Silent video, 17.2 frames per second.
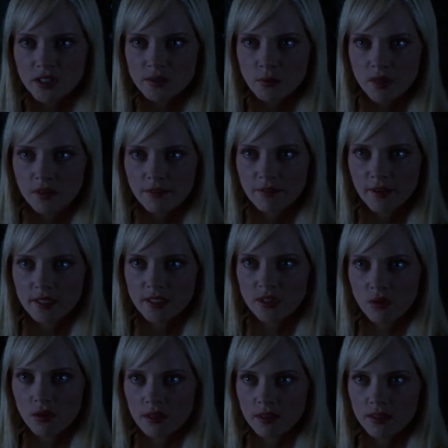I just want to find
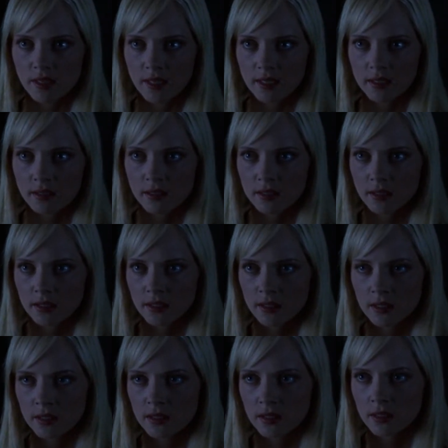Dorothy. I'm asking you
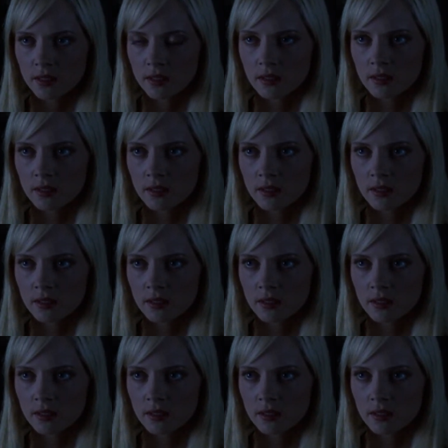nicely.